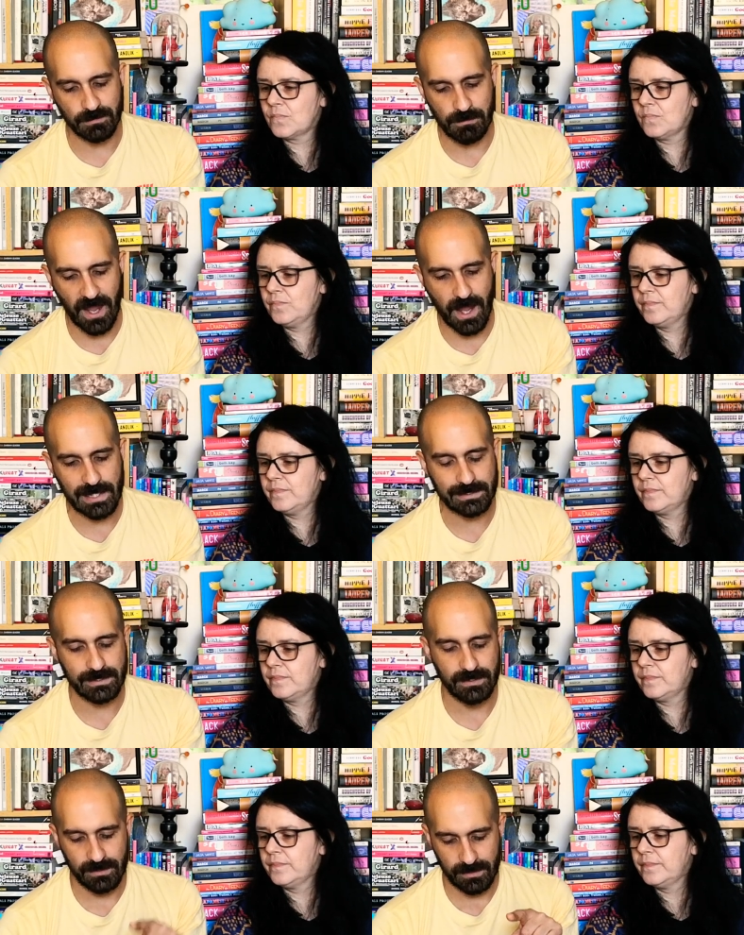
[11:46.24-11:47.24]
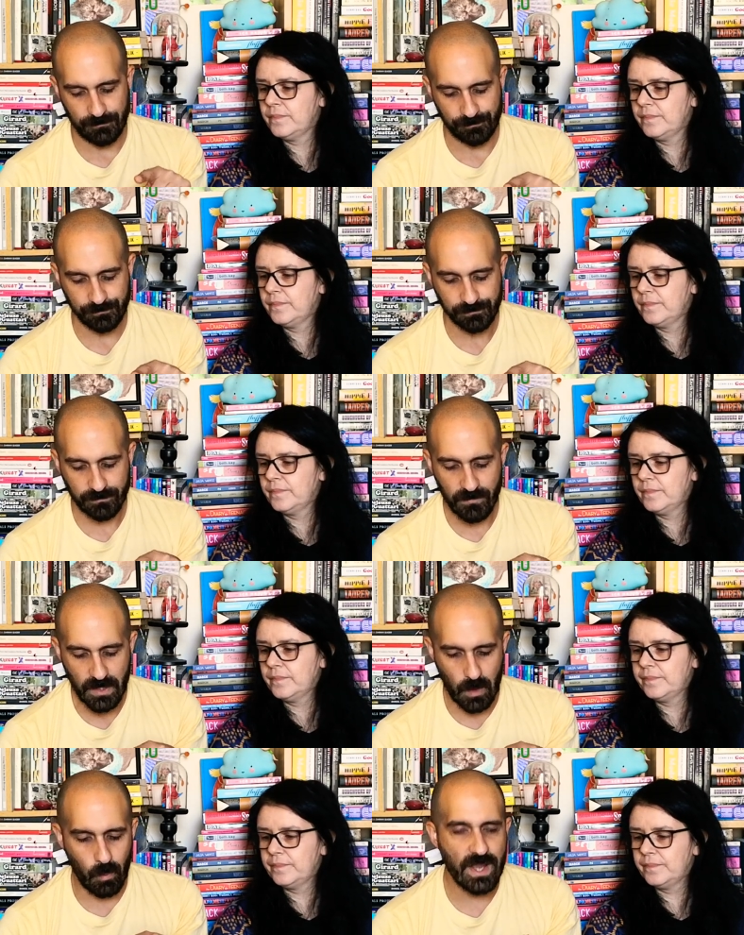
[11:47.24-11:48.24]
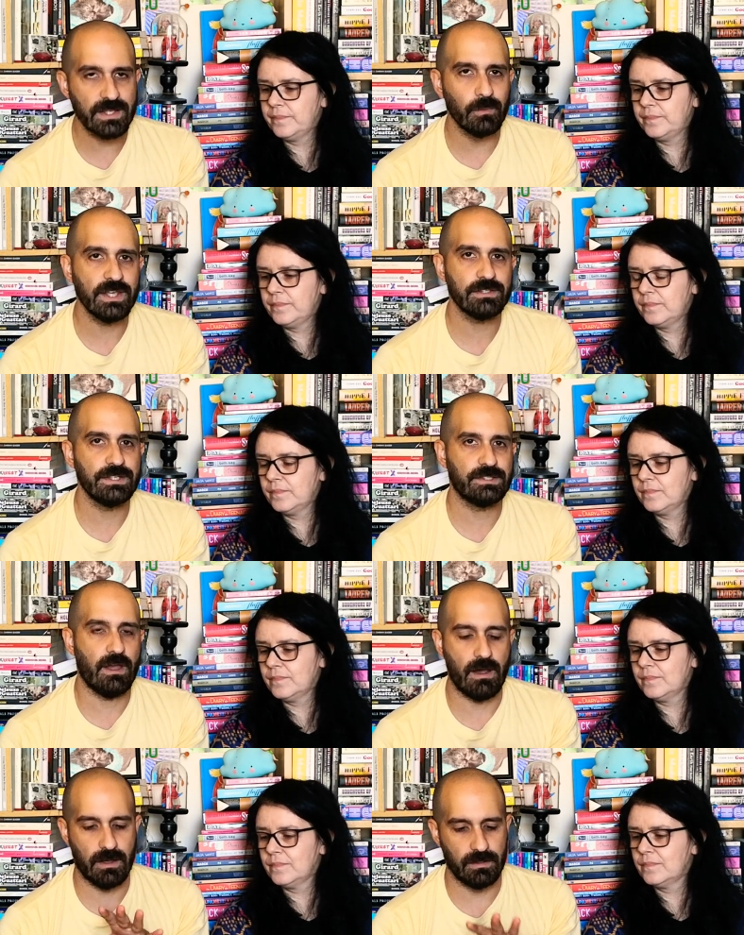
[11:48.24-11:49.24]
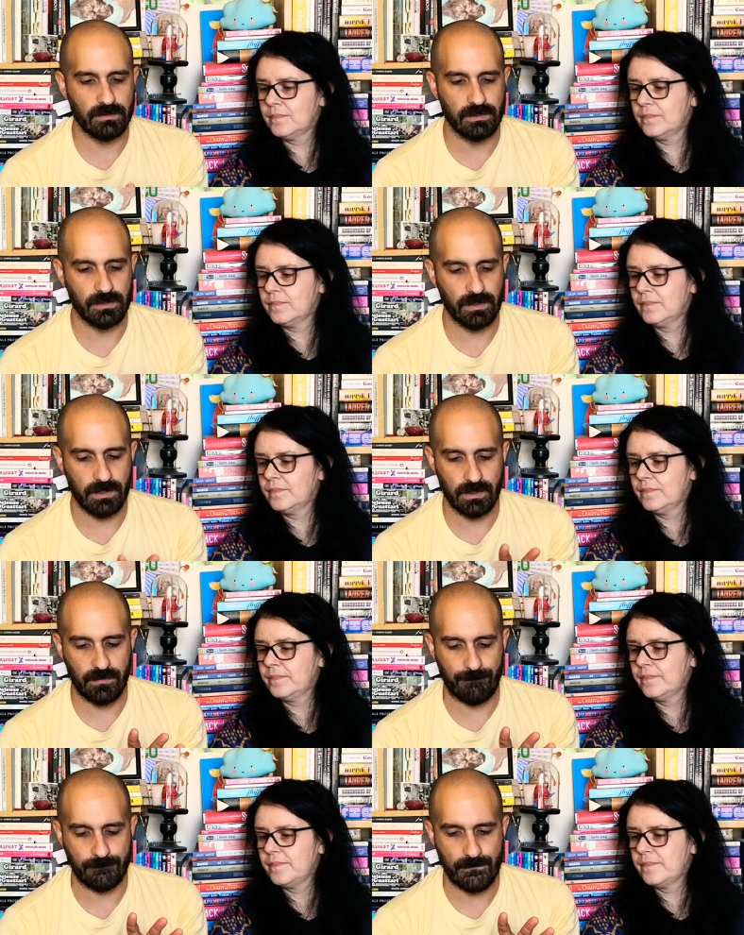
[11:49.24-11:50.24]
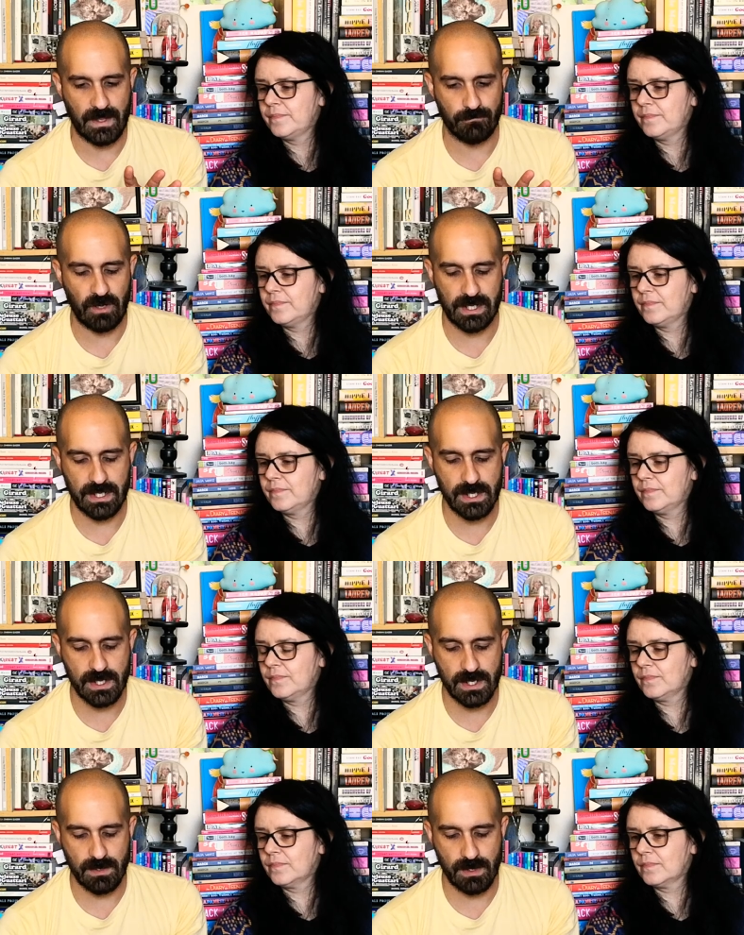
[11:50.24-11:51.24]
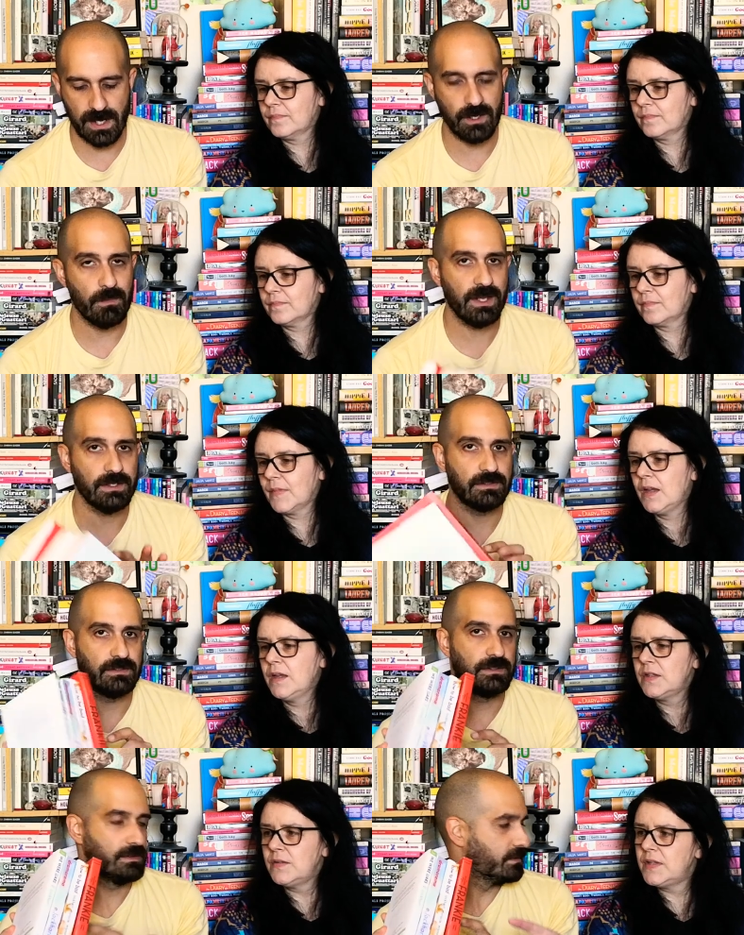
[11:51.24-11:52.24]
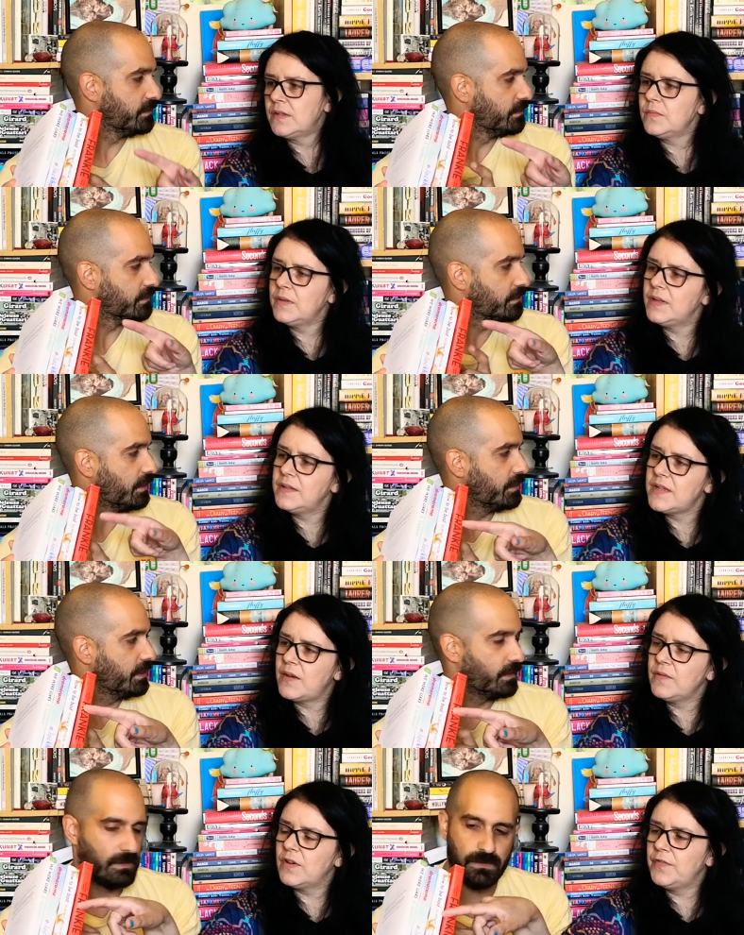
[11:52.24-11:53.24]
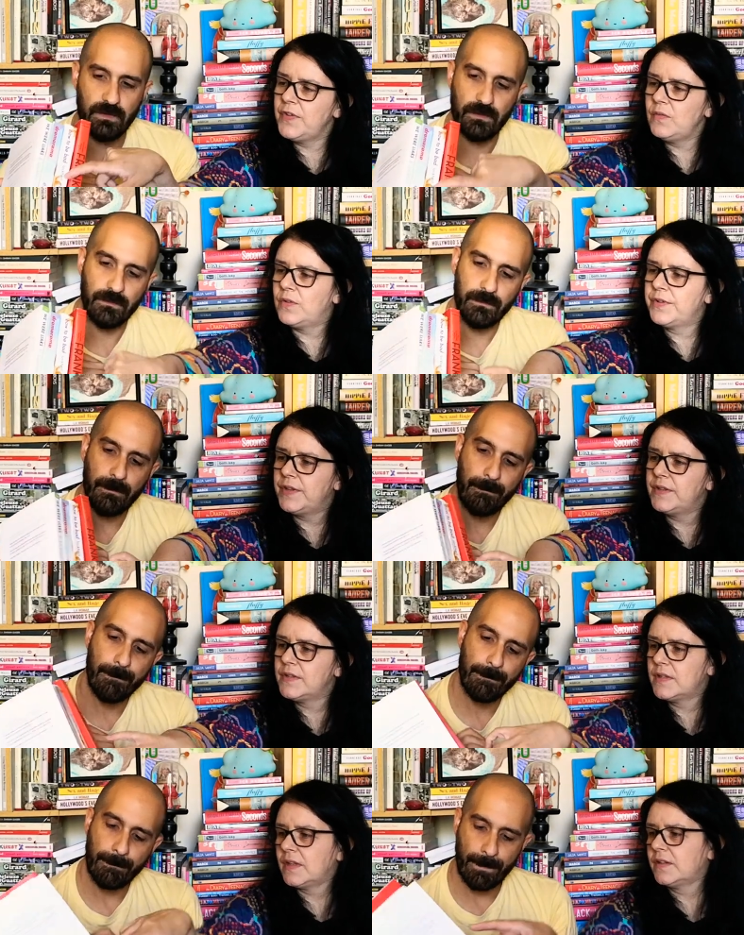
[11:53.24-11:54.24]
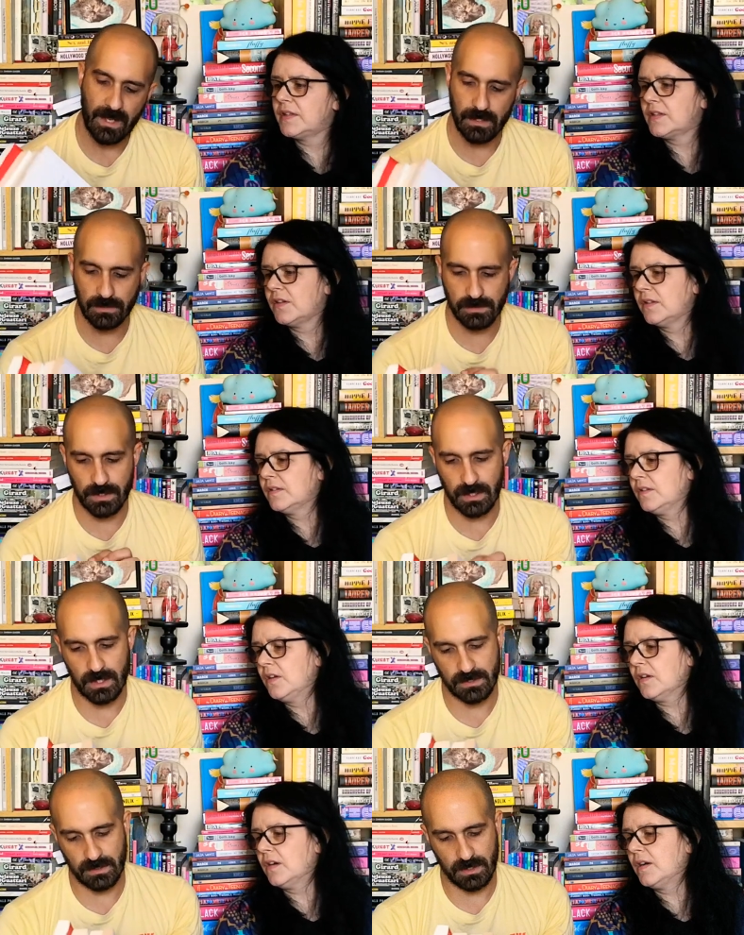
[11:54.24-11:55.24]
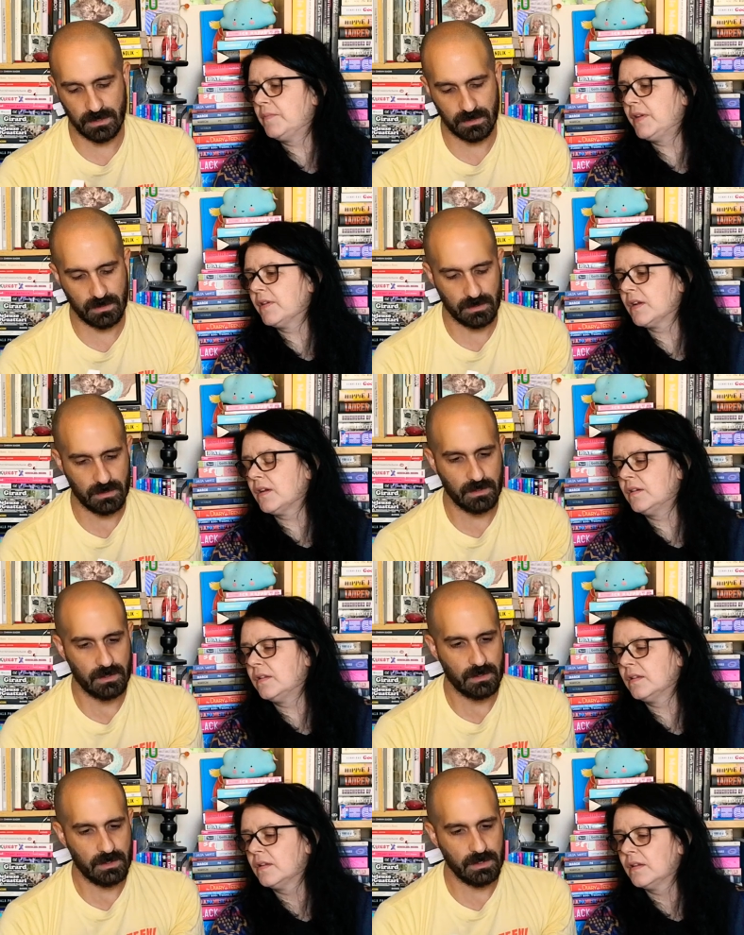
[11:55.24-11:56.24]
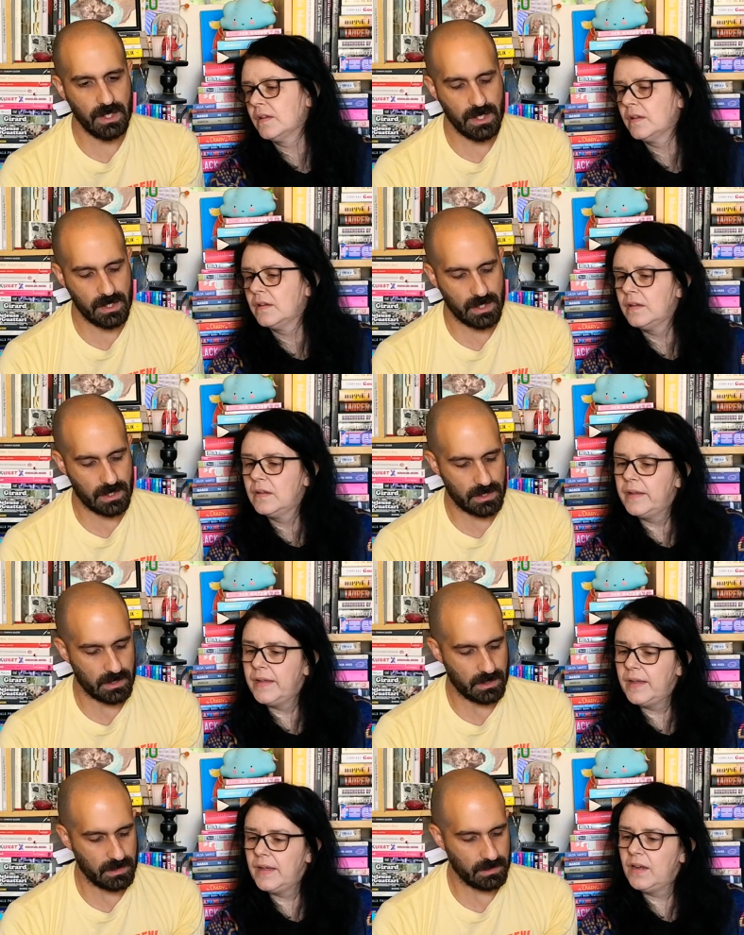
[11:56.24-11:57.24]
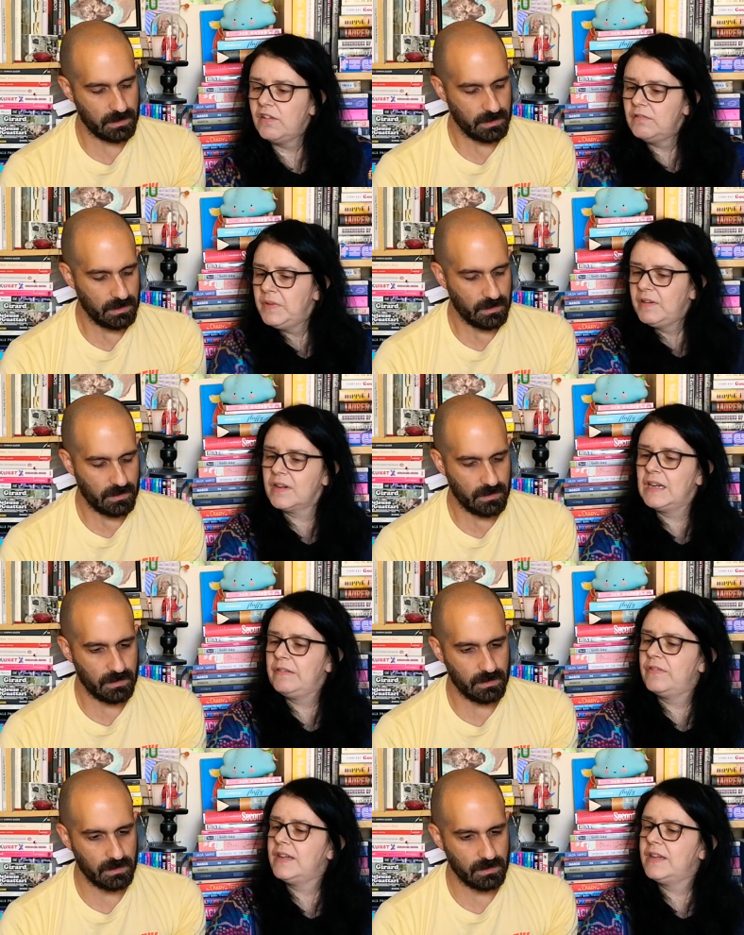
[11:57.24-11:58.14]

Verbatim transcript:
Speaker 1: to Be Bad. Where where should I start? Frankie Landau Banks.
Speaker 2: Does this one, has that one got a few authors then? Because it's Looks got like Lockhart actually. Myracle. Yeah. Uh, Laura Myracle I've